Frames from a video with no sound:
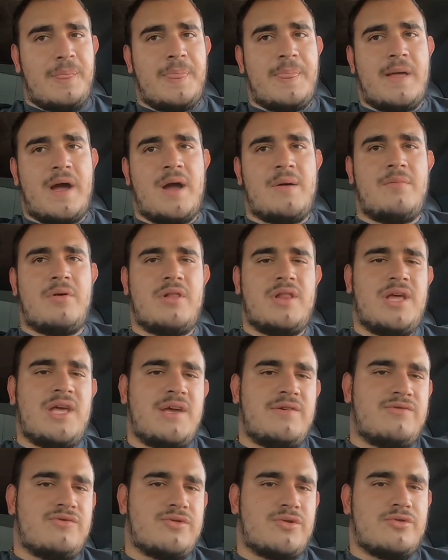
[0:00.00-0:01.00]
I
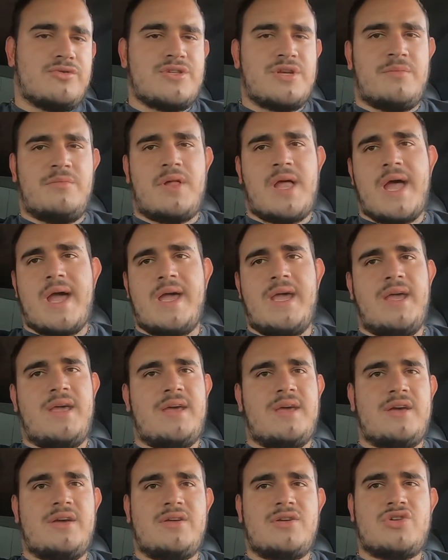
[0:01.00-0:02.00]
believe through some
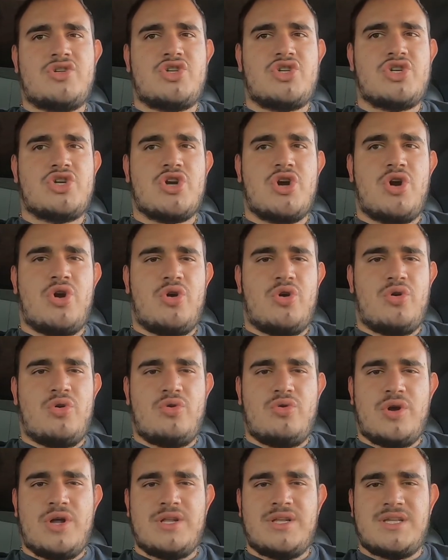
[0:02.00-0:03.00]
like
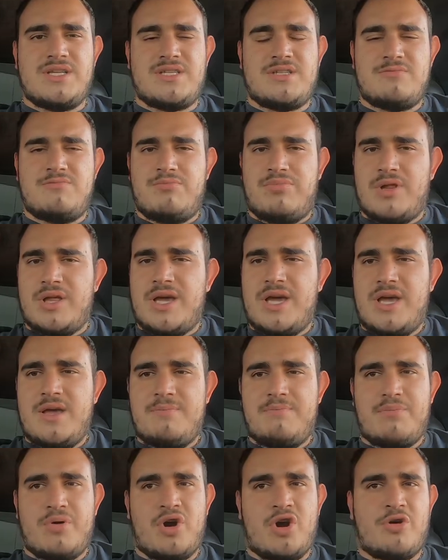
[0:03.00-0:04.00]
show and display
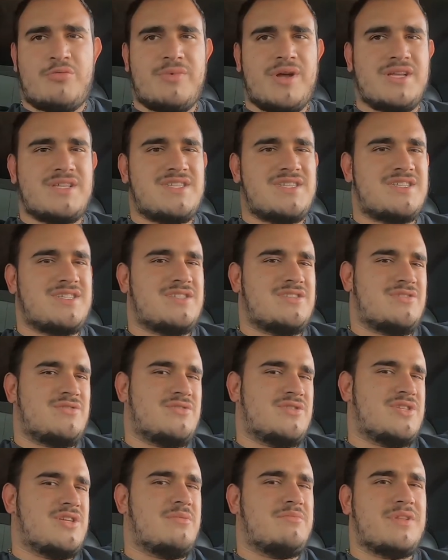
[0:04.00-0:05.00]
permits or
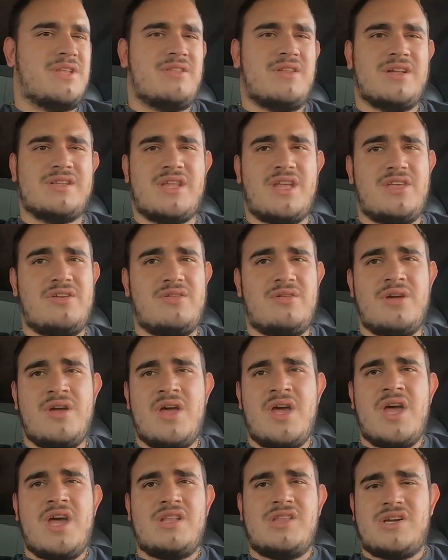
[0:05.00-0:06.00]
something like that,
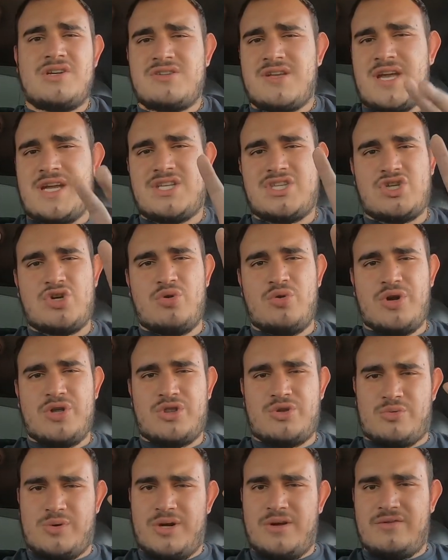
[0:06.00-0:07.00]
there's like 2 or
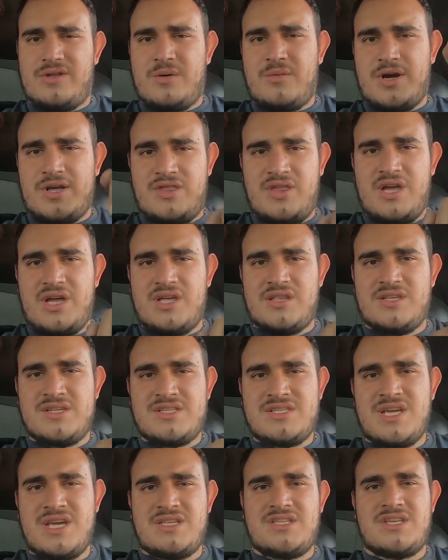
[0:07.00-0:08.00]
3 of them, I think, in the
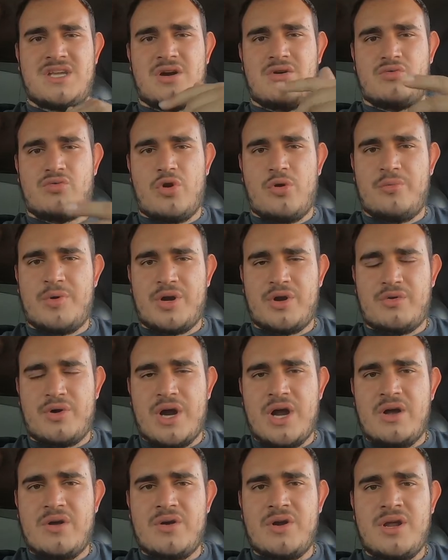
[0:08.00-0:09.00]
States that are roaming
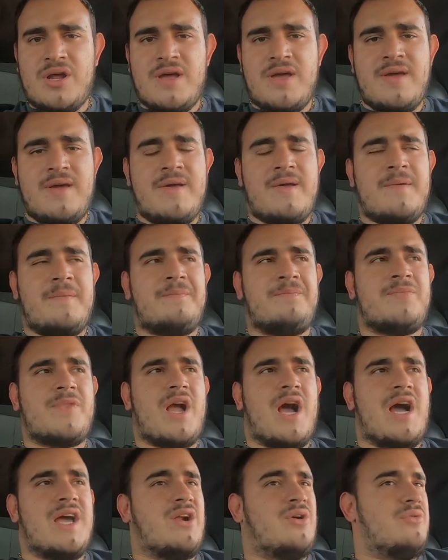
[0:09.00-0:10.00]
around.
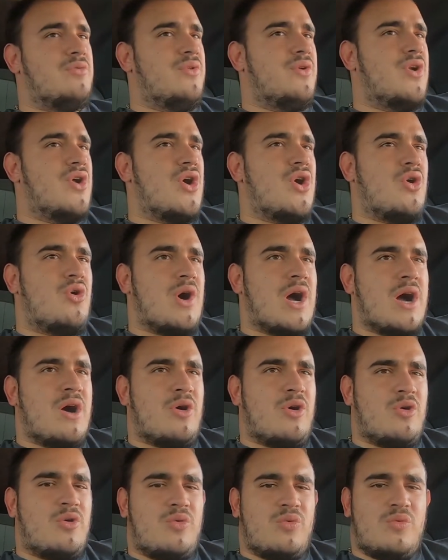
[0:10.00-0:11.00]
I don't know
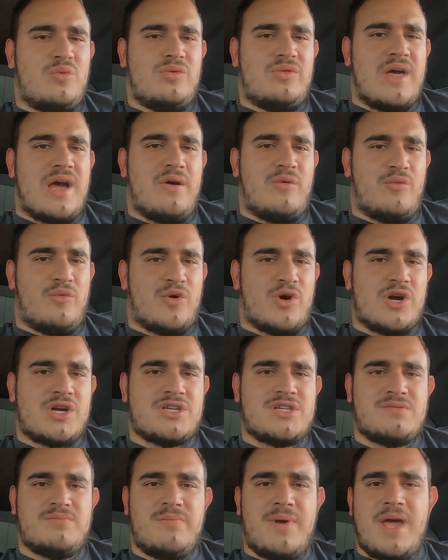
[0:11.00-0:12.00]
how that
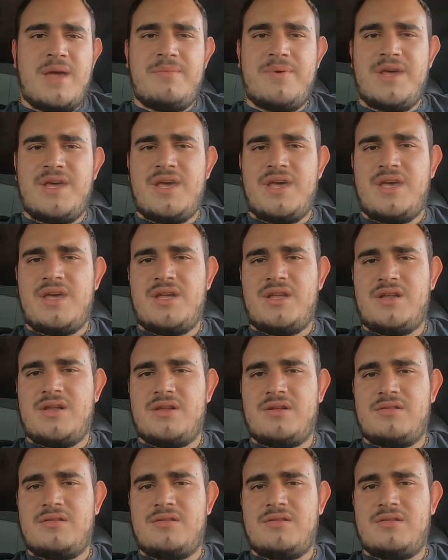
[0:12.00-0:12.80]
works. Maybe,